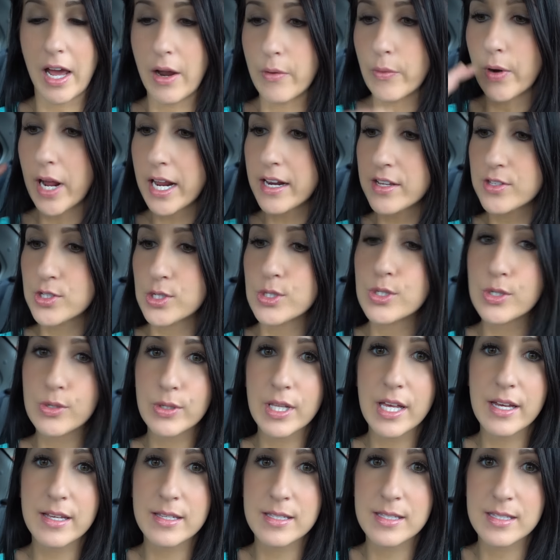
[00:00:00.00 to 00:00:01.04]
I write a to-do
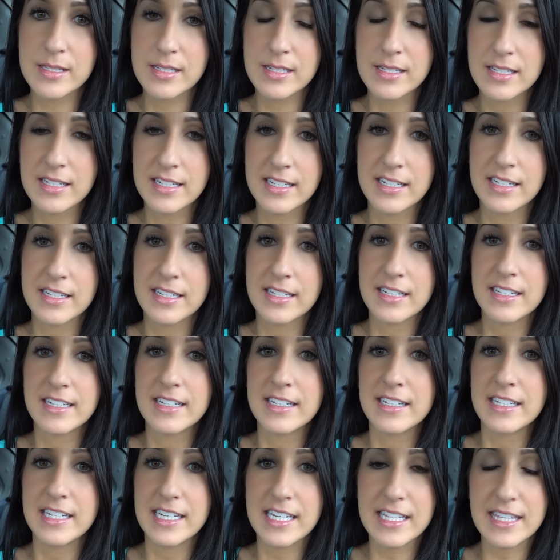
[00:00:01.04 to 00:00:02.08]
list
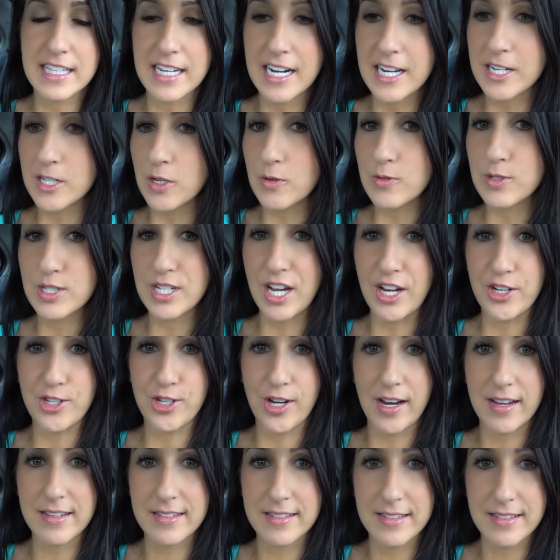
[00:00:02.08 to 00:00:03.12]
and then I don't touch
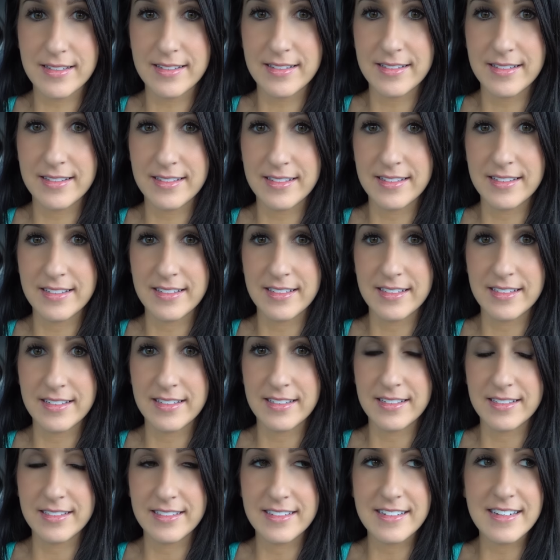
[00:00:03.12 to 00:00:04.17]
it.
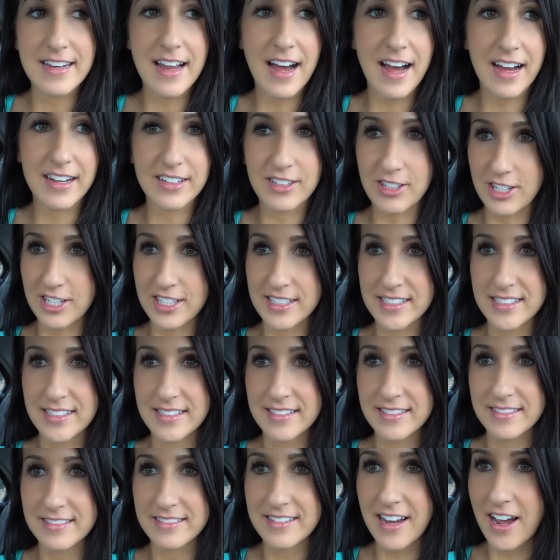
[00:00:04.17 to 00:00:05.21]
Not
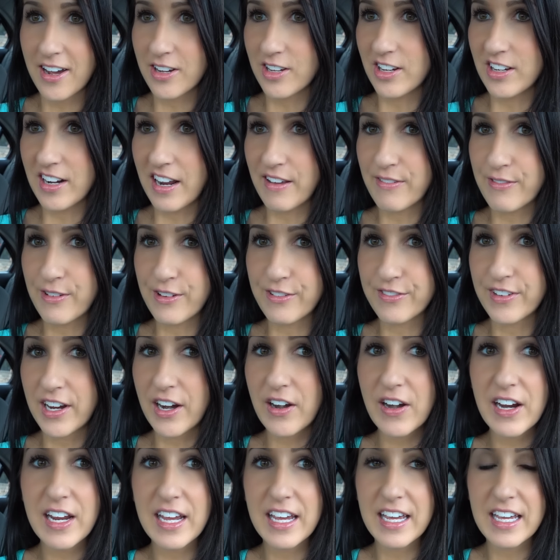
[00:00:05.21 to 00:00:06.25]
good, not good. I feel
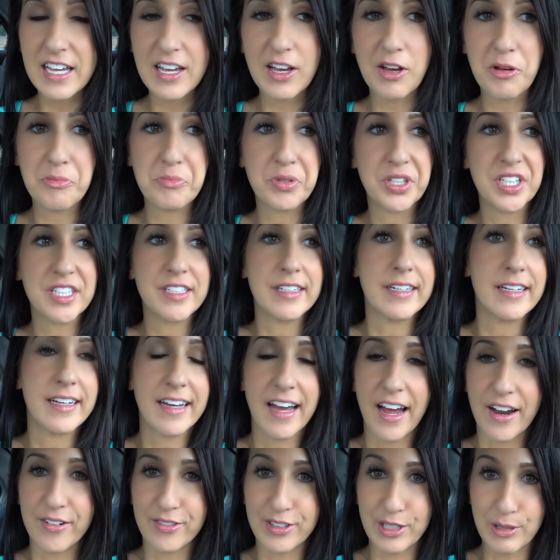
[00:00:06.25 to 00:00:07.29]
very incomplete
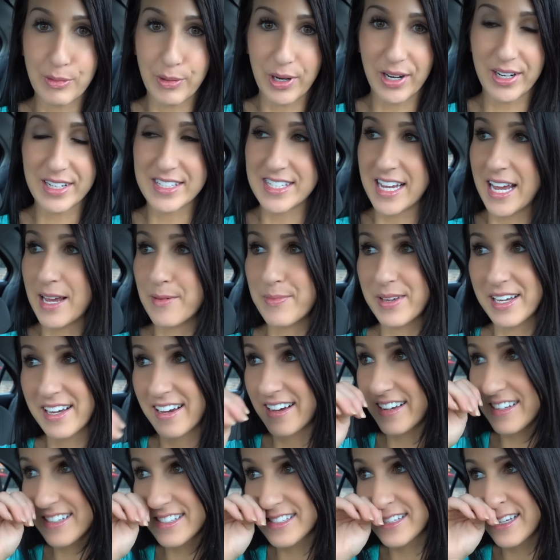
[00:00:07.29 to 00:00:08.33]
every work day
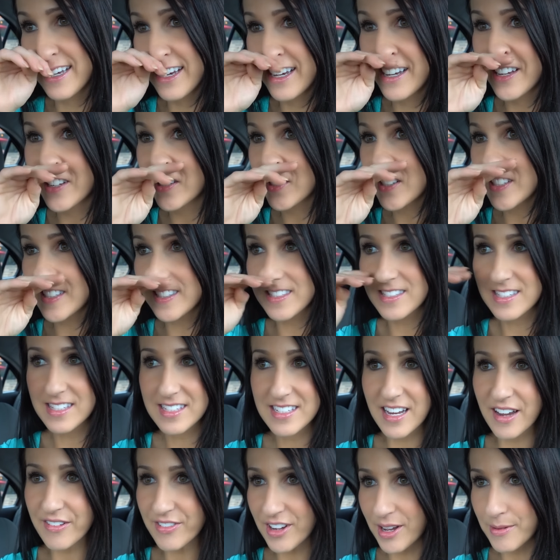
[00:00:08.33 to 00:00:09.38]
because just
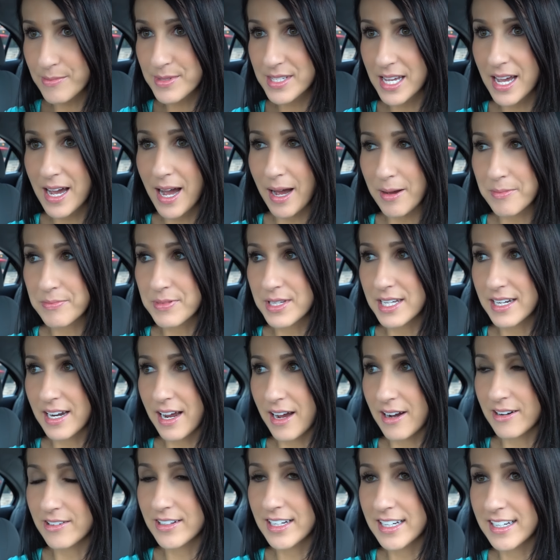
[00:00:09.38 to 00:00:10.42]
stuff comes up, you
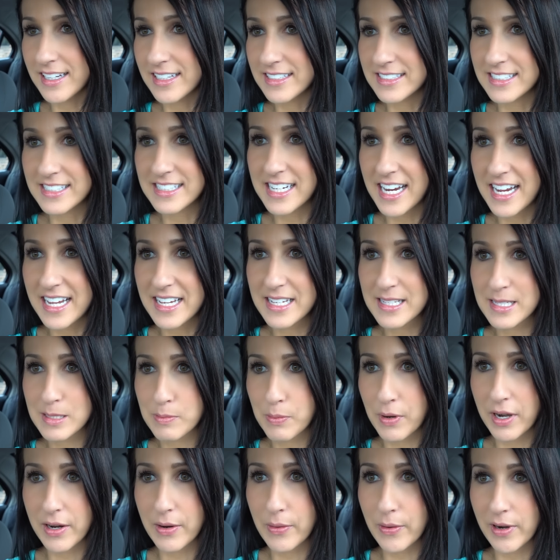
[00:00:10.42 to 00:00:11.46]
know, and takes
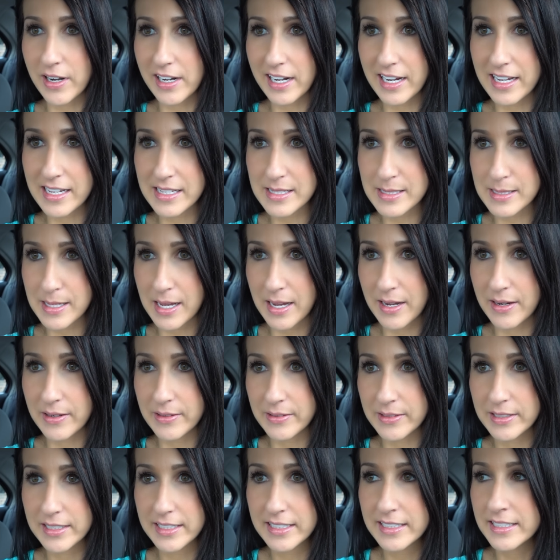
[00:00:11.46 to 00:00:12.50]
priority.
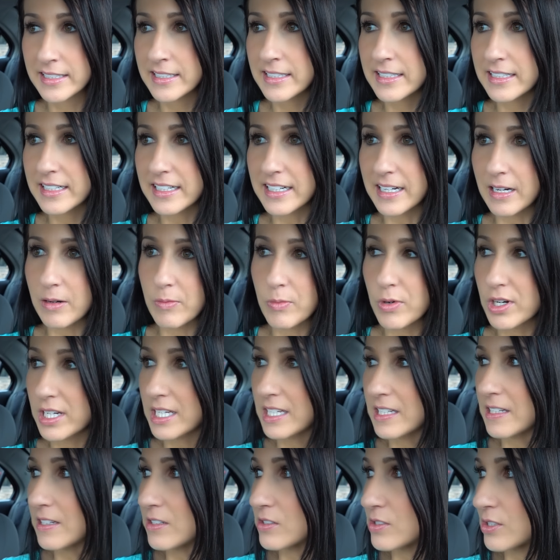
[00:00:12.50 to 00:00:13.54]
So what
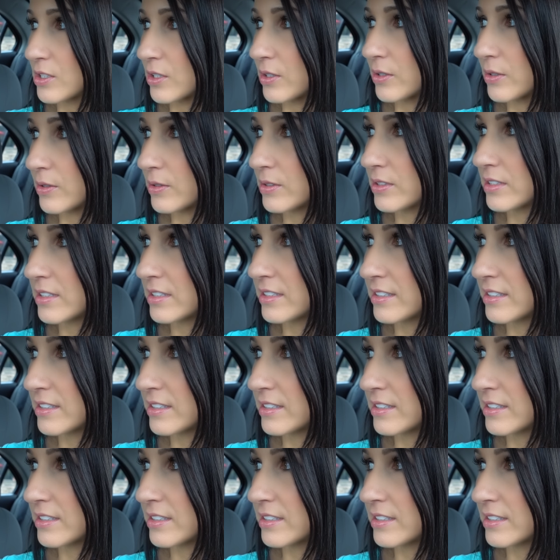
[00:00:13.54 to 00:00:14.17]
can you do?